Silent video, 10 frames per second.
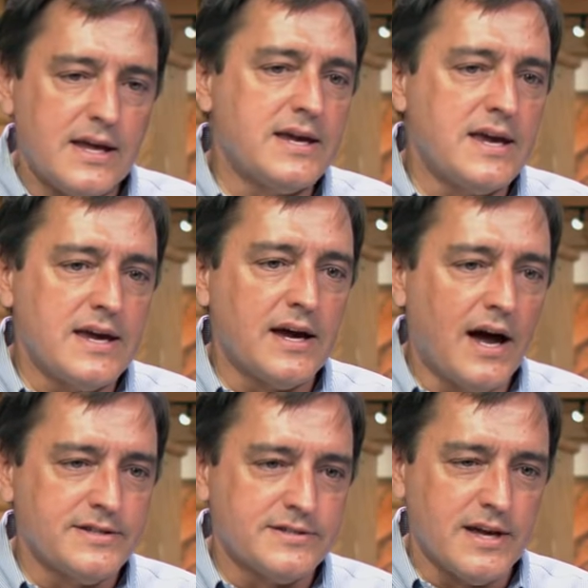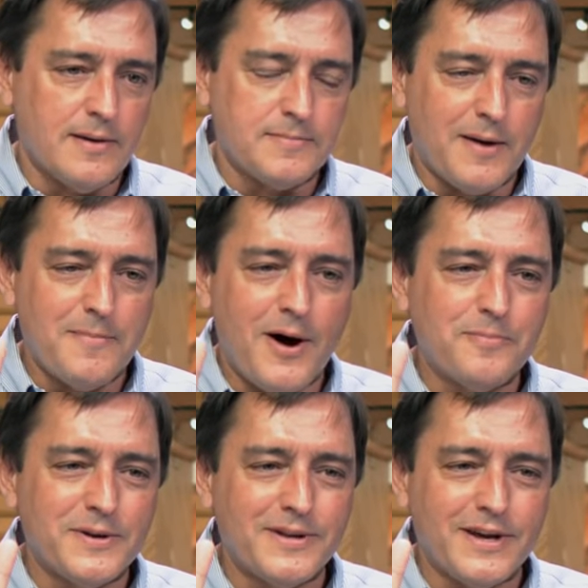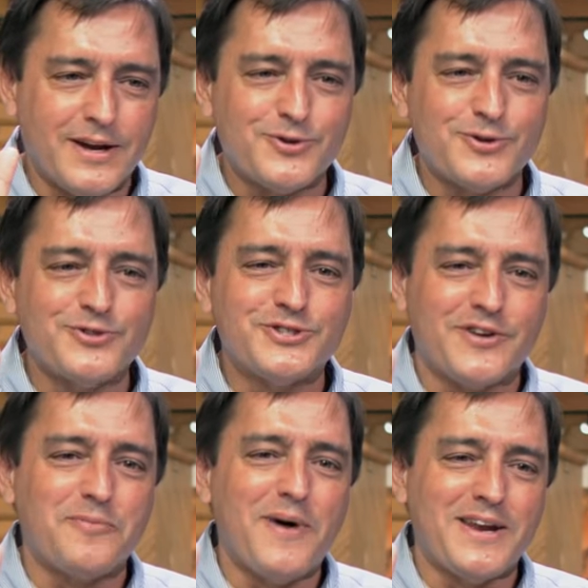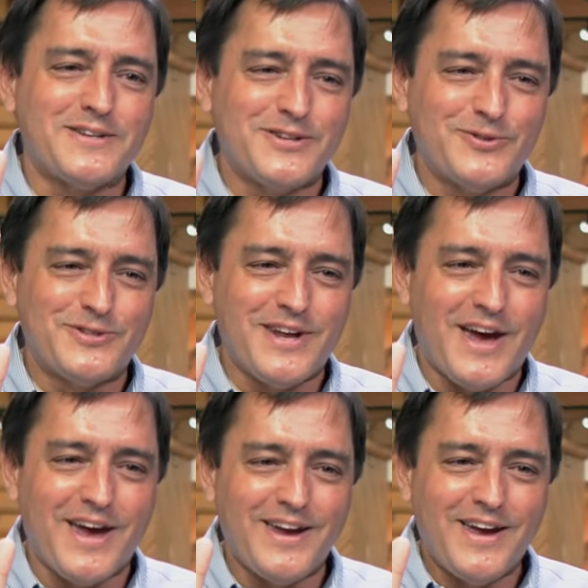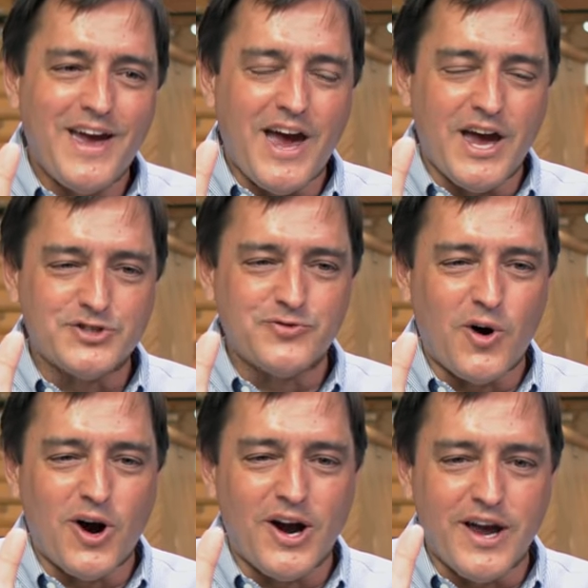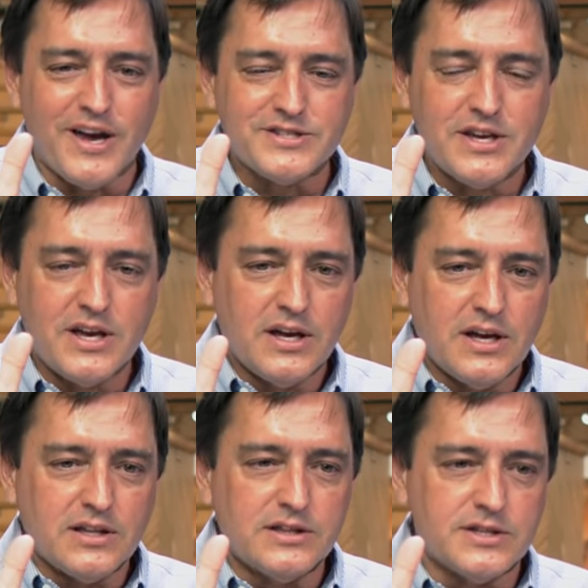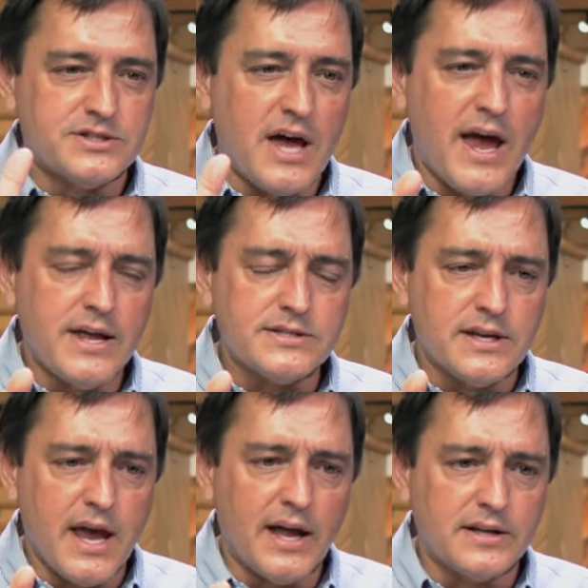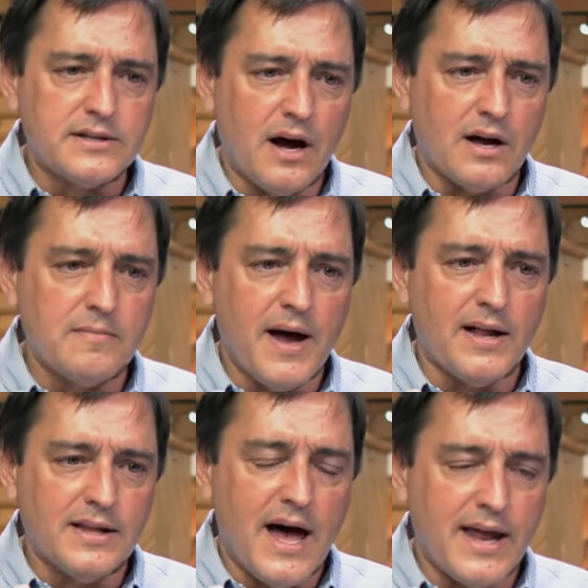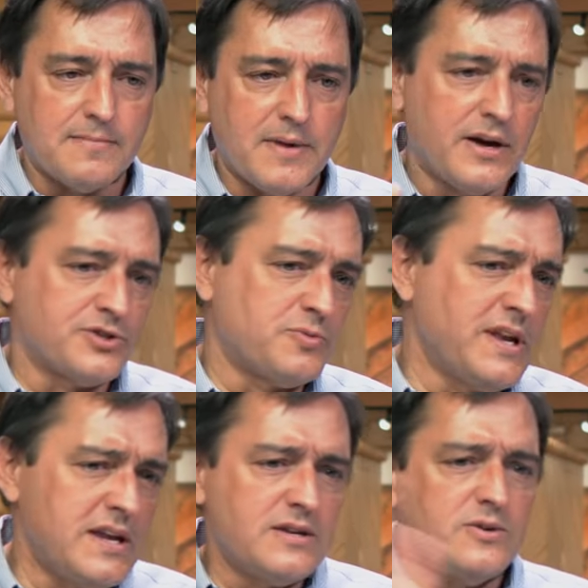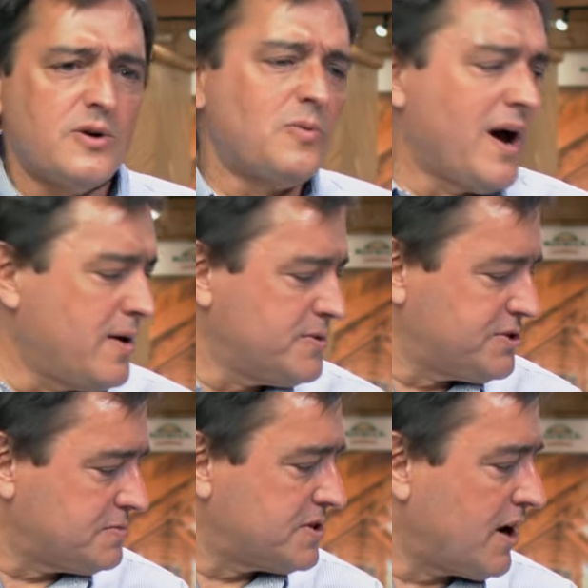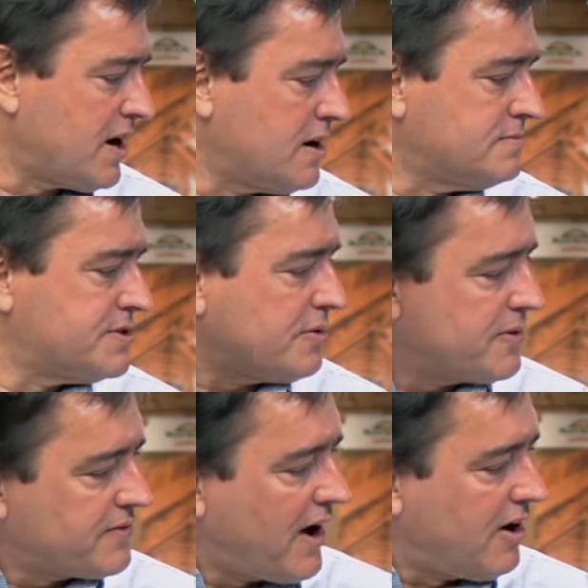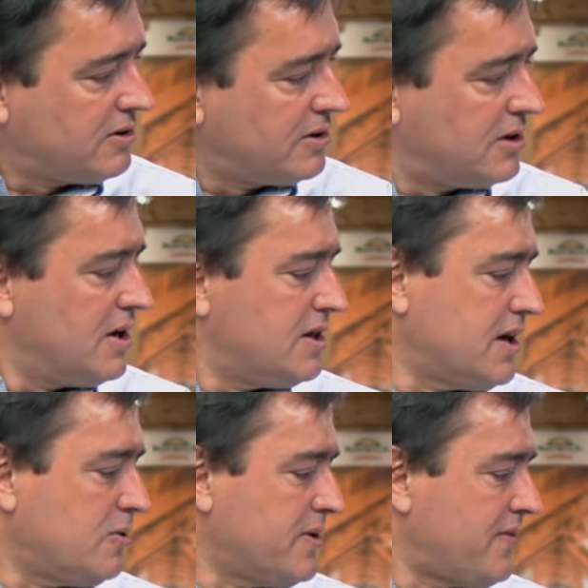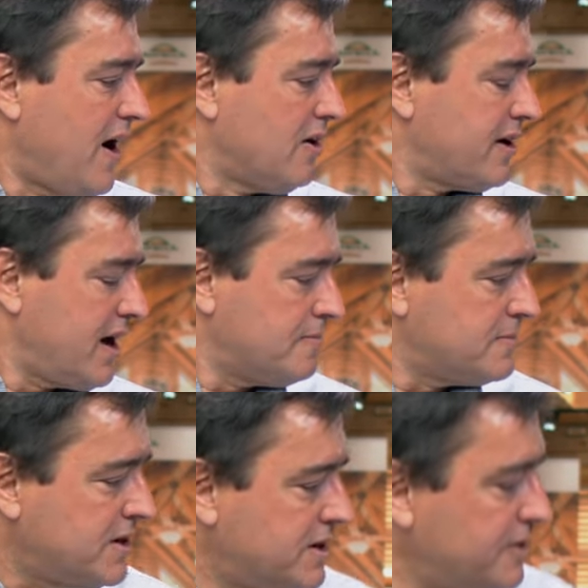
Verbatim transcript: the key concept I'm hoping to introduce everybody to today as far as the science and how to talk about lighting, because we need to do away with some terms that we've all, that we've all come to